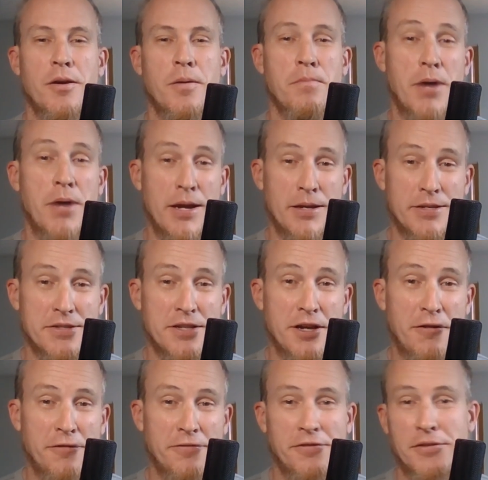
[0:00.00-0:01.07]

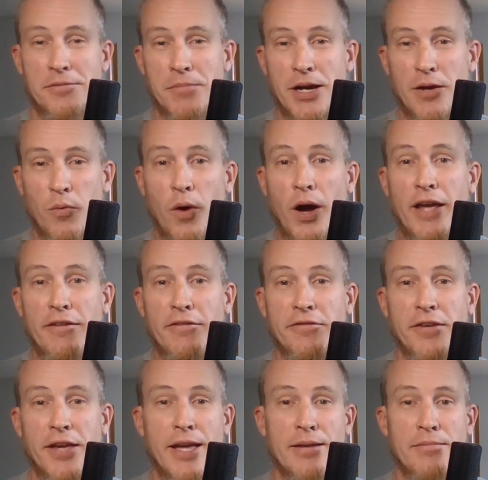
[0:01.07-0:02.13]
Myself, my wife,
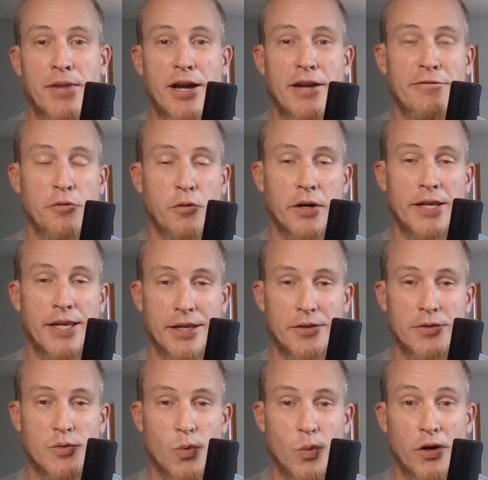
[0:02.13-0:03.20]
and my 4
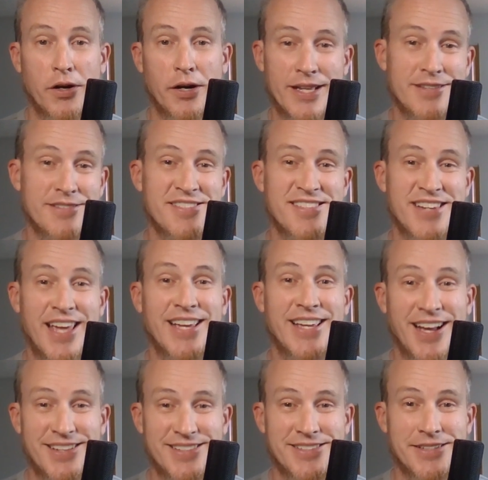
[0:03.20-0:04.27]
kids were in state
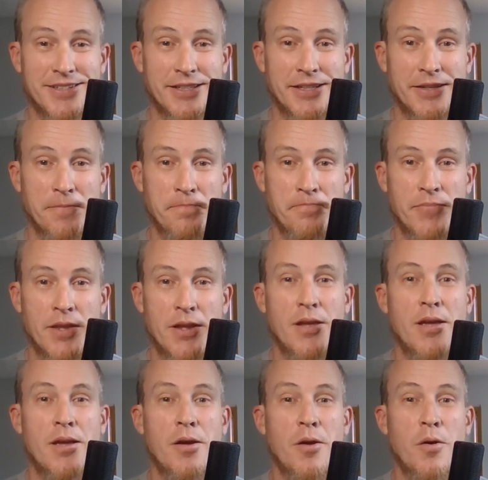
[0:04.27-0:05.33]
custody,
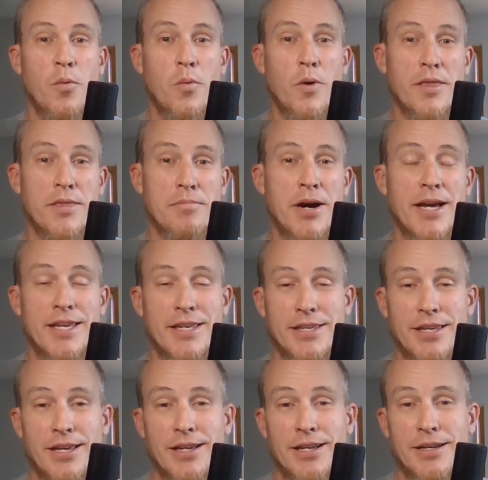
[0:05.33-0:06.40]
with
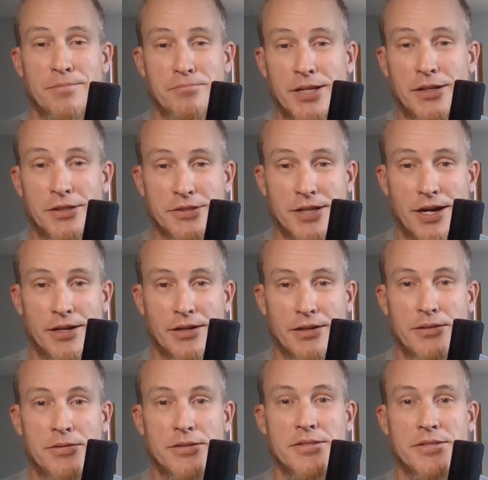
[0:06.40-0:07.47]
my middle
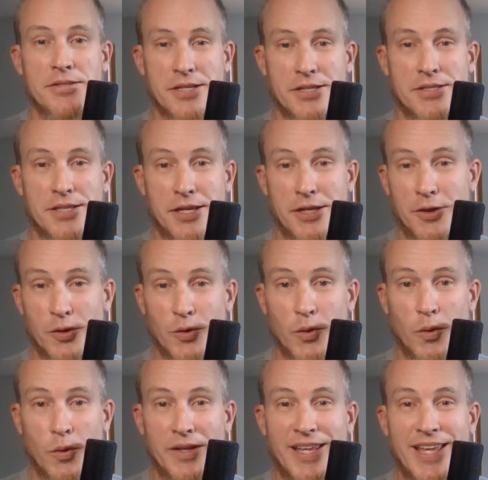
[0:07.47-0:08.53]
daughter,
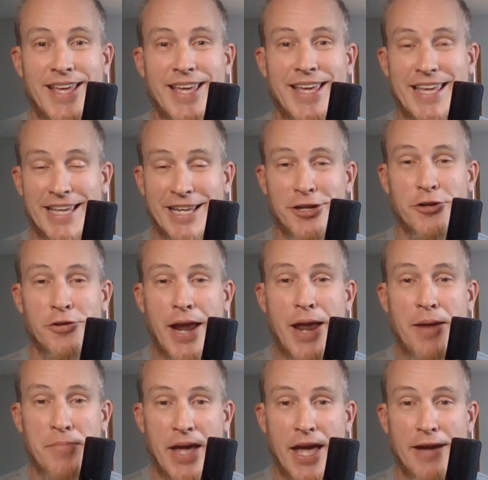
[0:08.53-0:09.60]
16-year-old, in
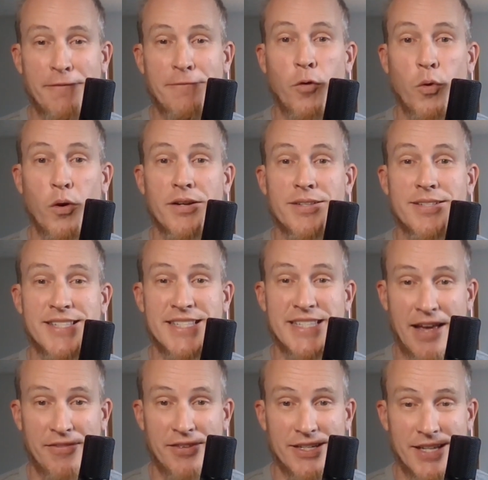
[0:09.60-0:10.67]
Grand Bay for
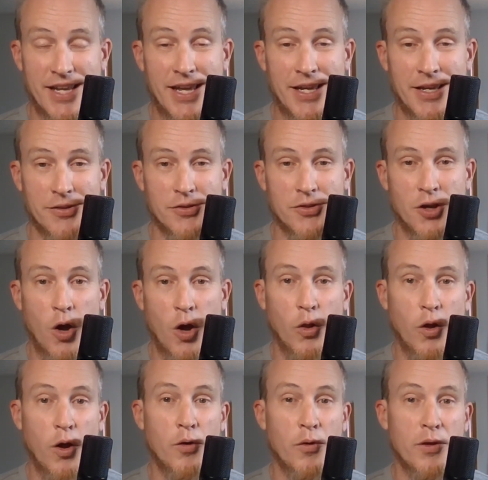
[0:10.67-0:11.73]
7 days,
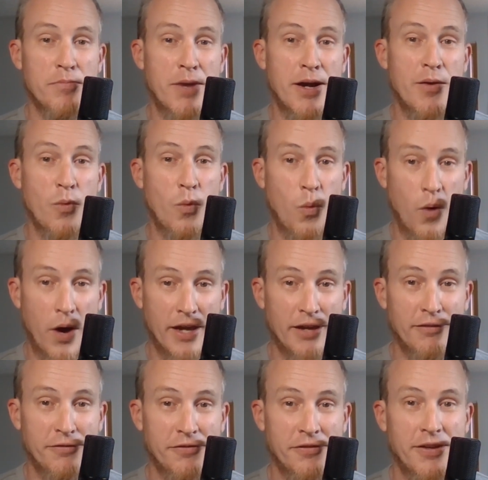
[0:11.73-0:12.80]
along with my
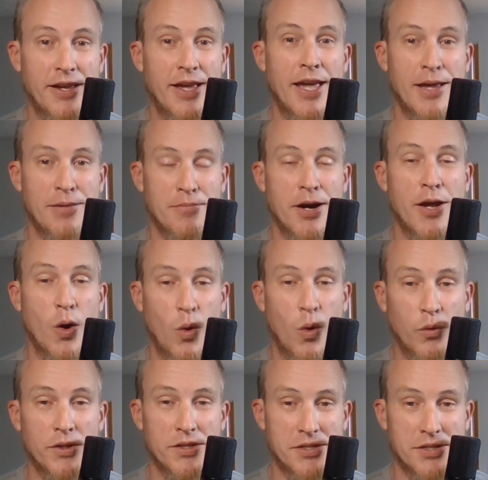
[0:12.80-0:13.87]
wife and my
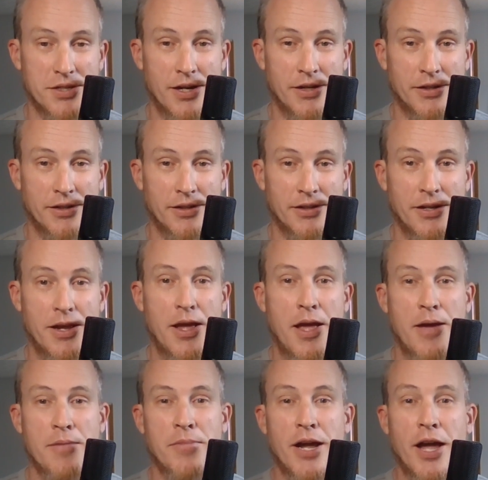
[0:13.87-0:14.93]
oldest daughter.
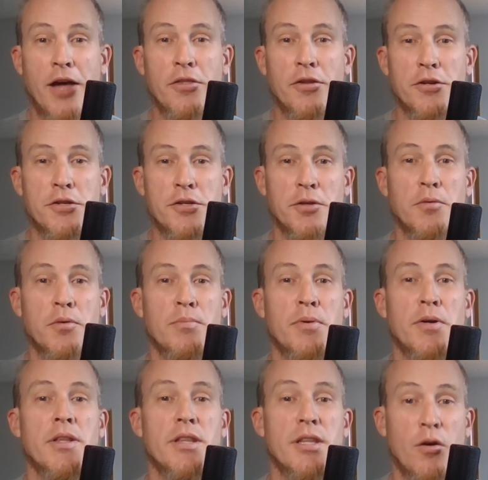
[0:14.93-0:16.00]
My other 2 were
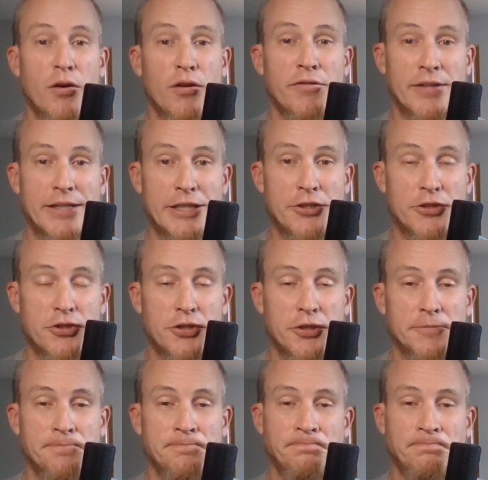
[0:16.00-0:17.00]
put in the orphanage.